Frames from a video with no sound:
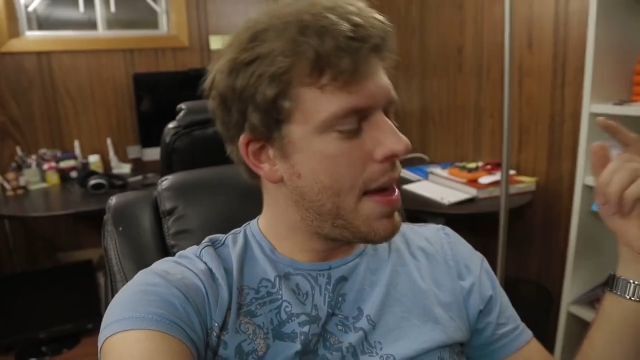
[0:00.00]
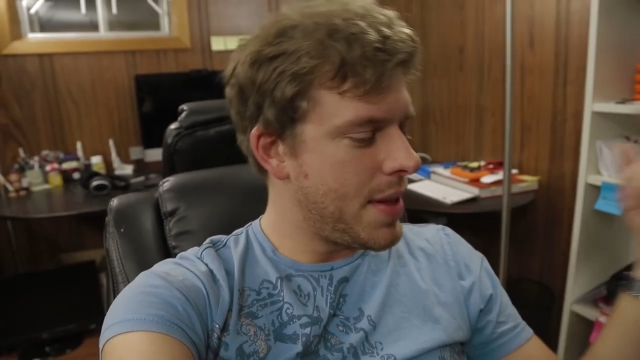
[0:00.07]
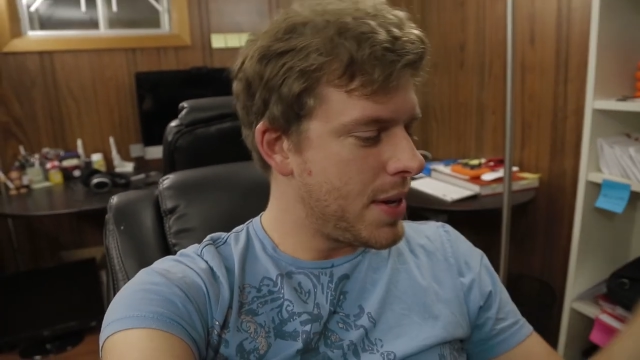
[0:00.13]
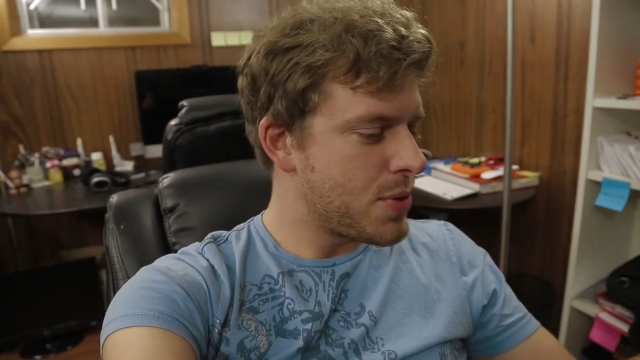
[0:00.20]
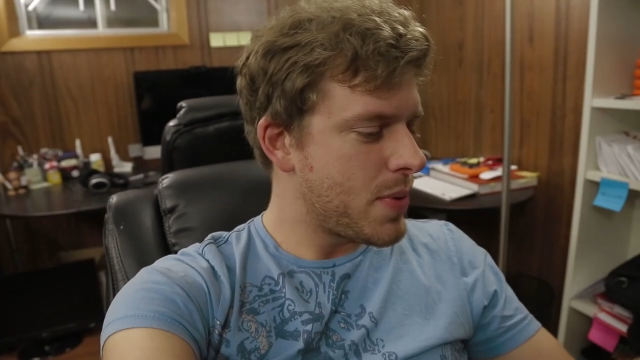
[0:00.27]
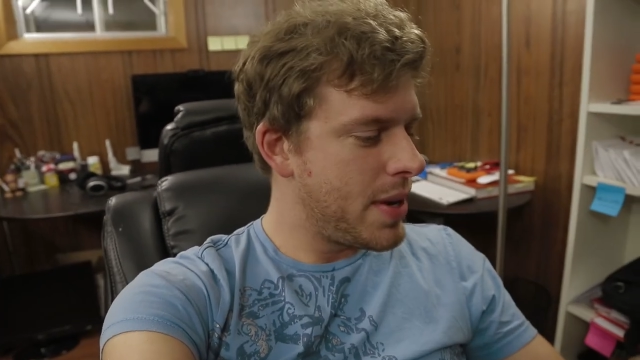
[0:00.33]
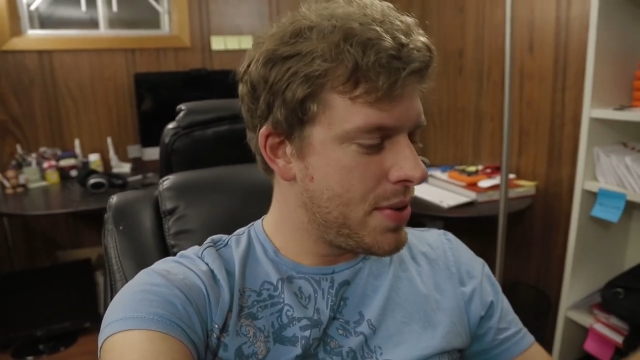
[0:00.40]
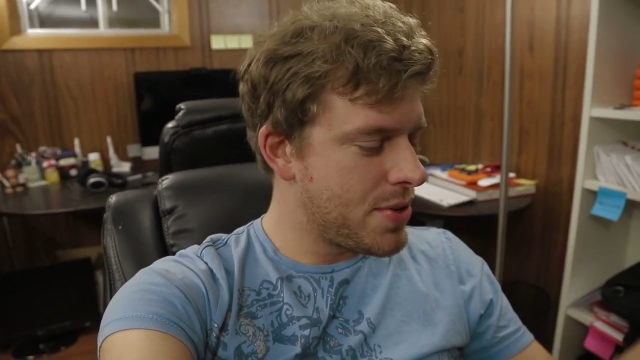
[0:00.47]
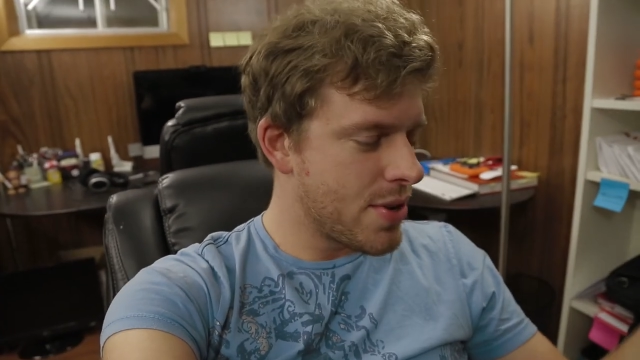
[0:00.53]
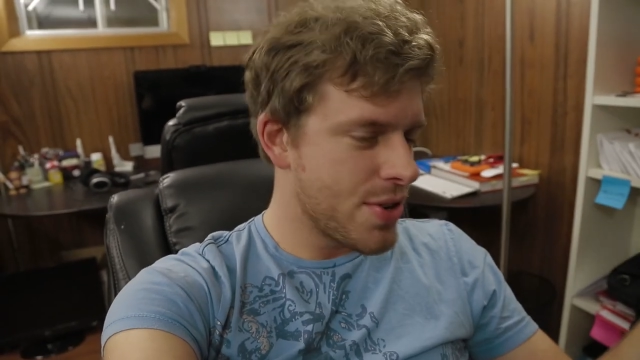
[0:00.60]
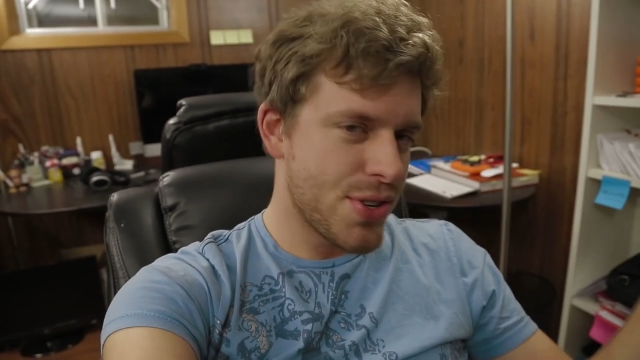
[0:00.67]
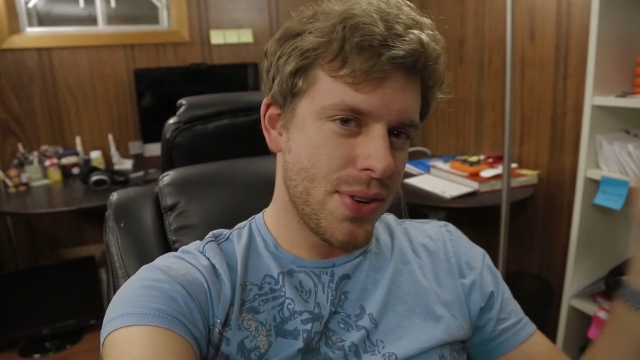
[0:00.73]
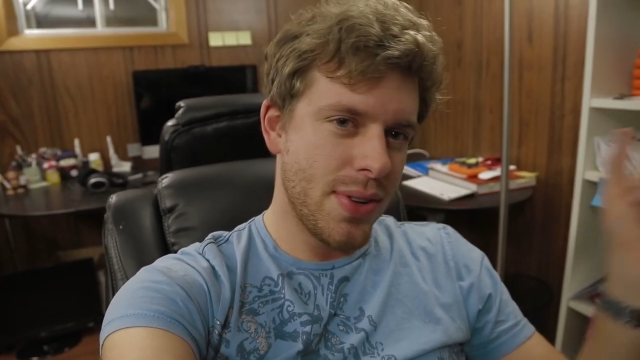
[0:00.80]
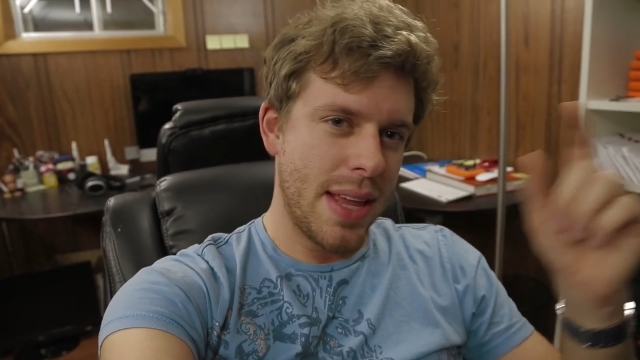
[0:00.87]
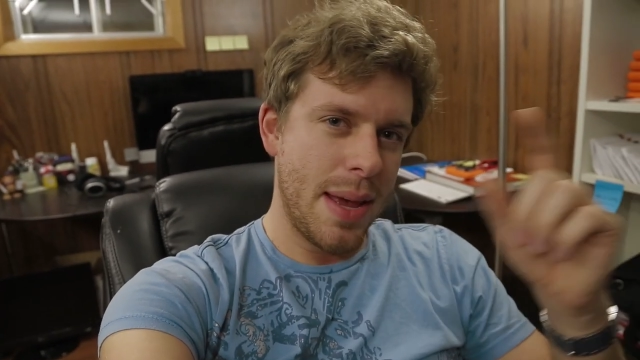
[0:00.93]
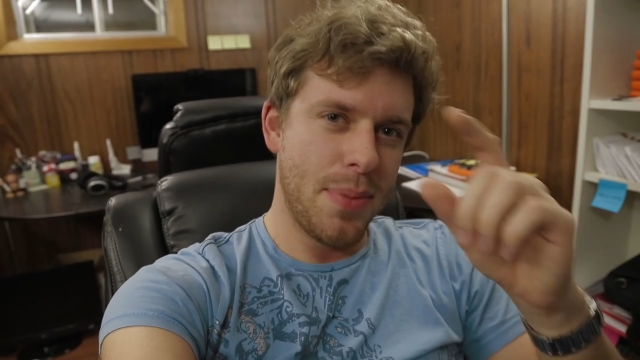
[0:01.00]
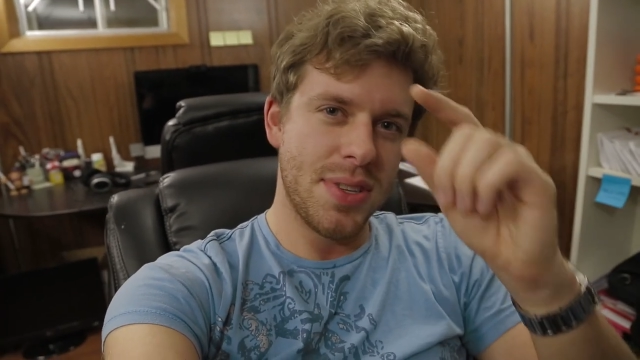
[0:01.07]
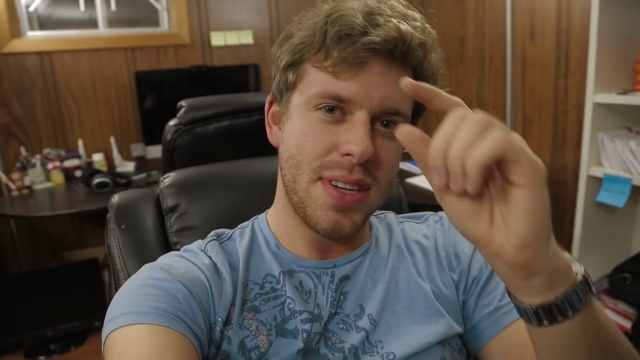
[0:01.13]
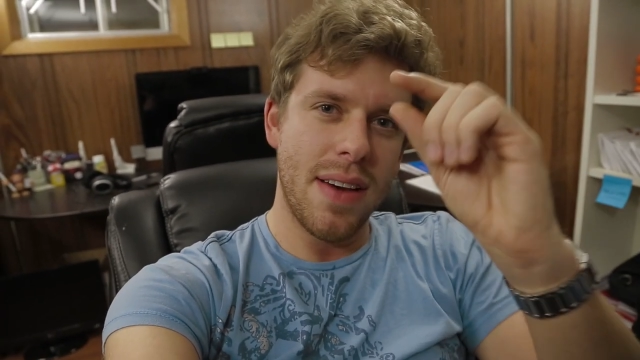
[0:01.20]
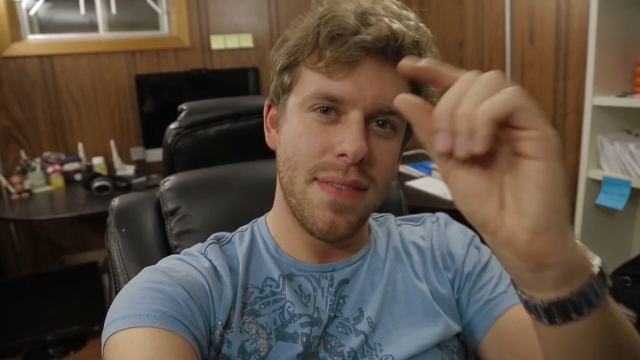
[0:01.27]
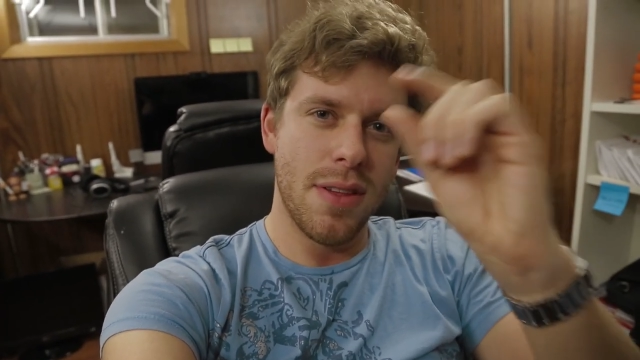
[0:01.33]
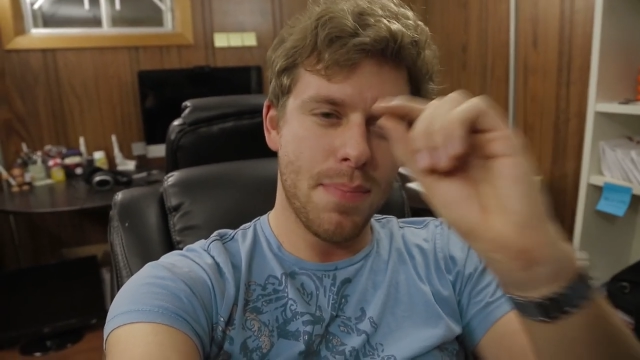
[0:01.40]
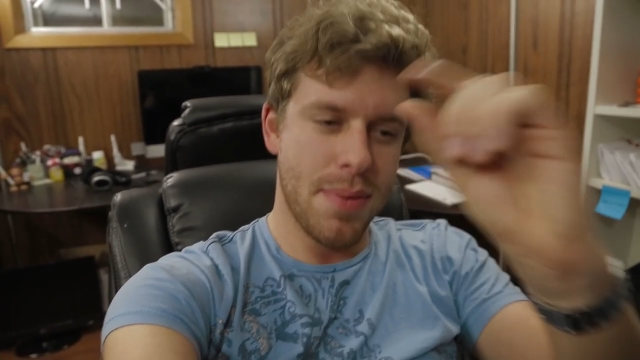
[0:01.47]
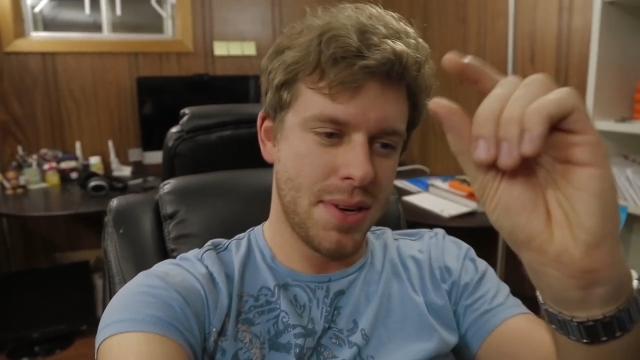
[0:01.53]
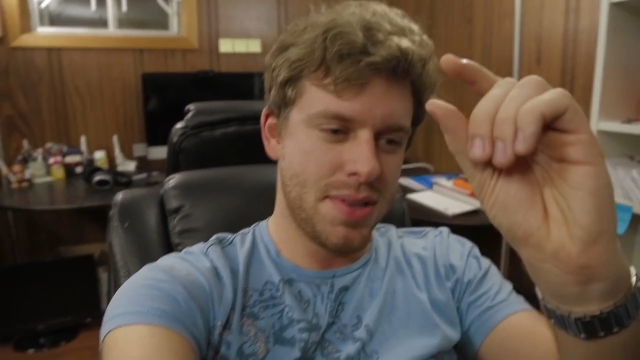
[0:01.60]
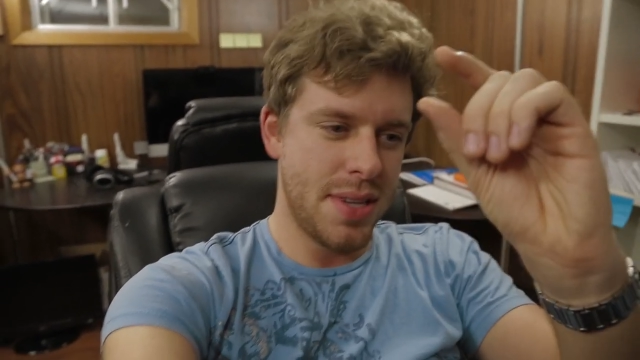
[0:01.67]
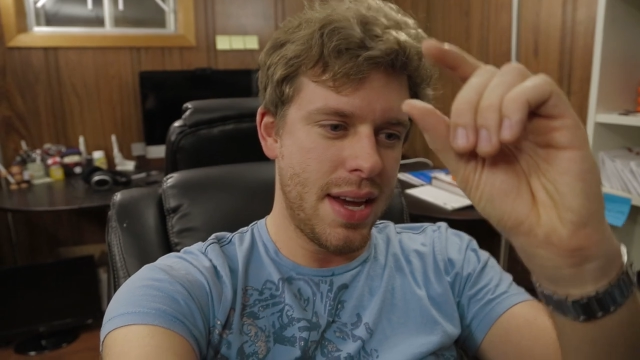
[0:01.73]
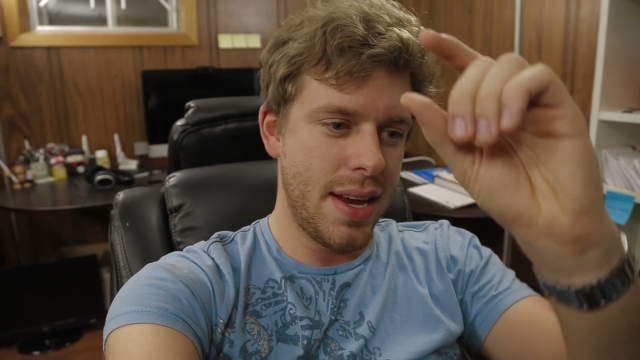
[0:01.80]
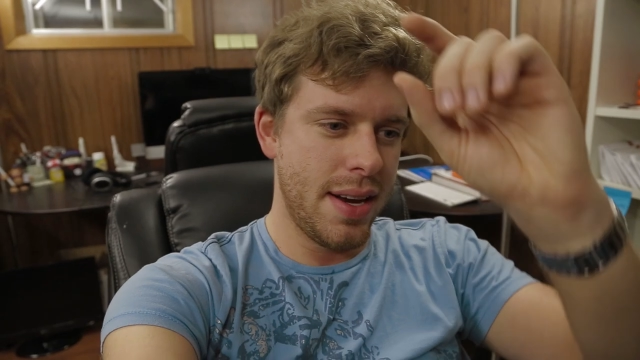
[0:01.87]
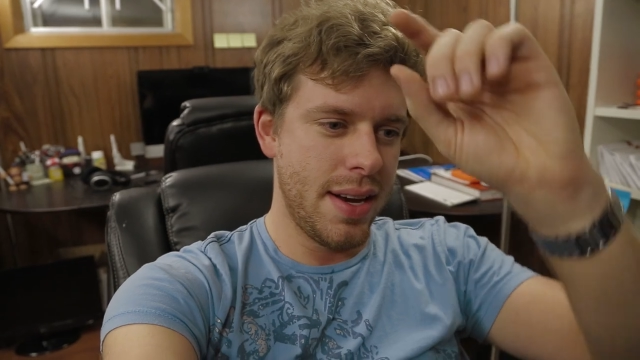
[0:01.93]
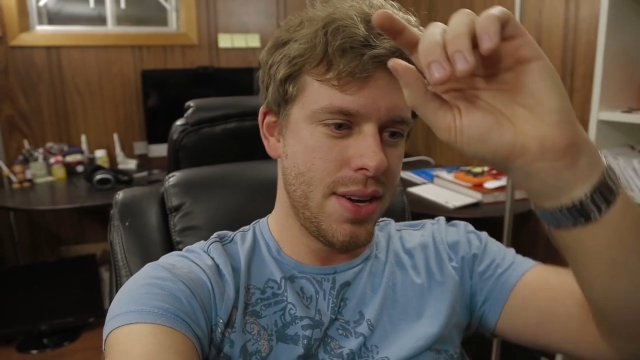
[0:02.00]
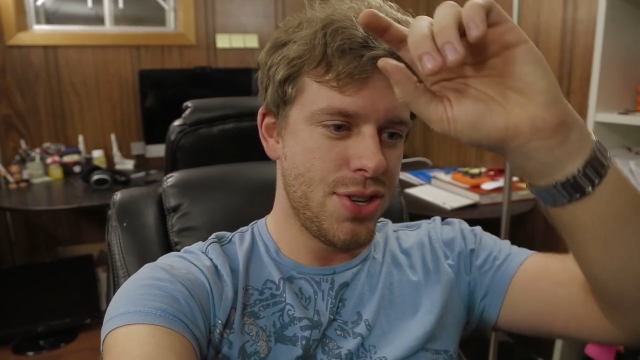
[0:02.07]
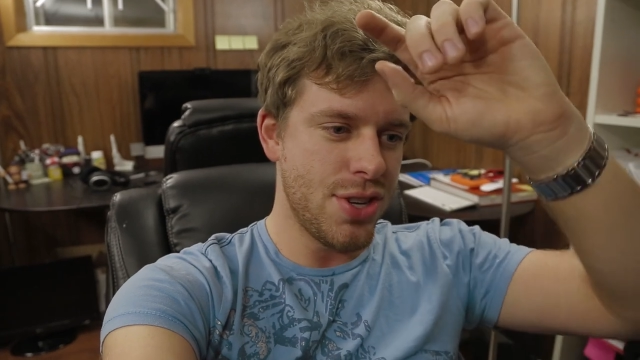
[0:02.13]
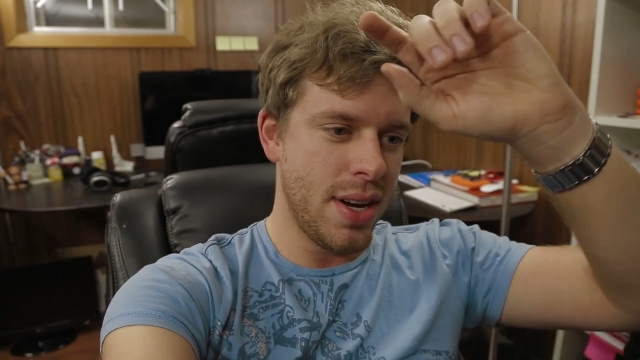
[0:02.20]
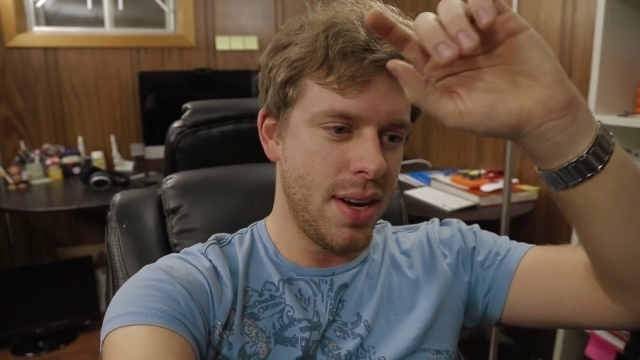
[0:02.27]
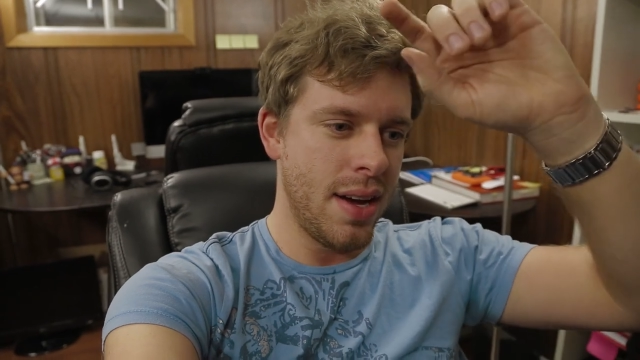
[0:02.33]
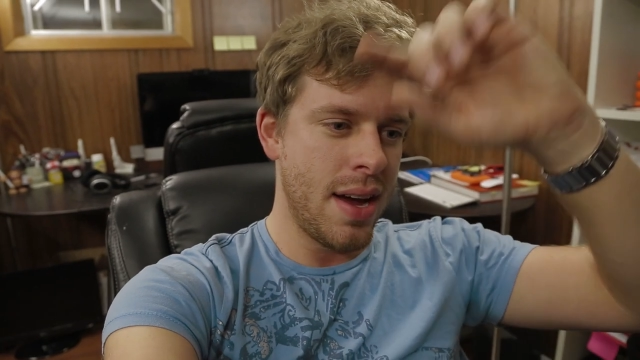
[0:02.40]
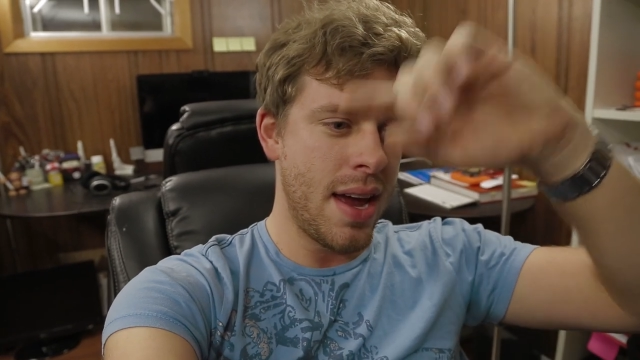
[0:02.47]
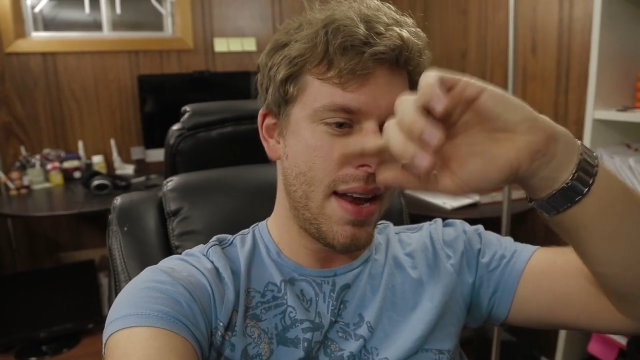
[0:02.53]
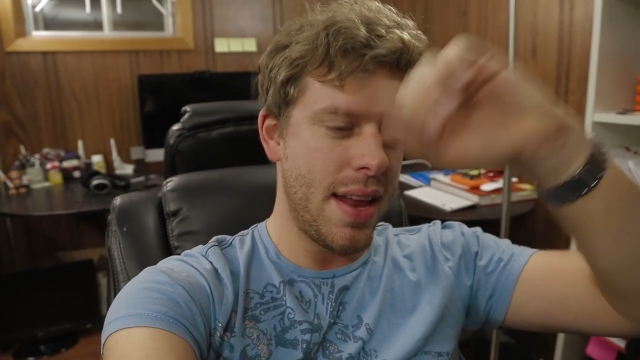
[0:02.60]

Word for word: And that's why nutritional labels have the percentage, uh,